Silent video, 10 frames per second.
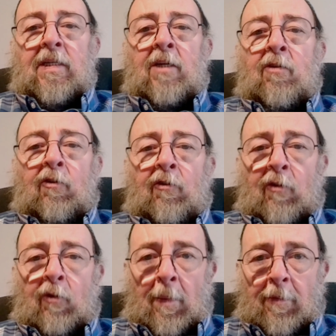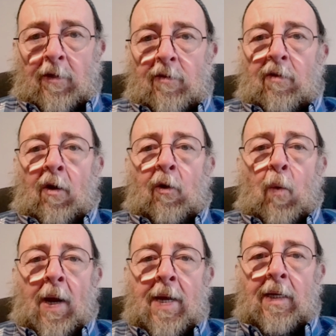The Scriptures are
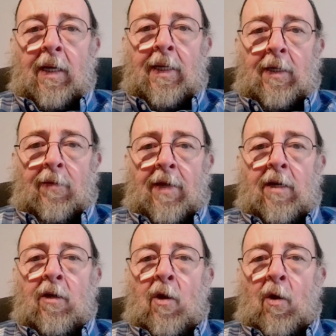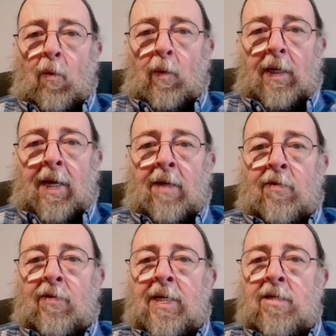quite clear that no one
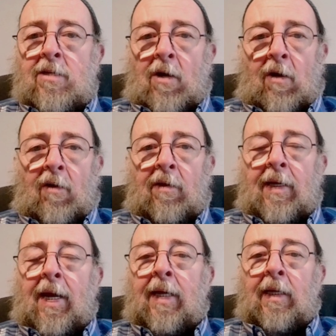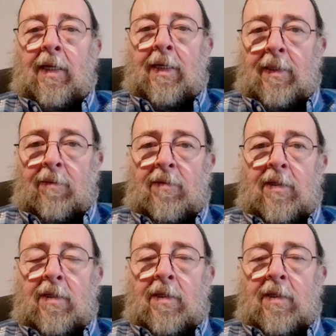has seen Yah and lived.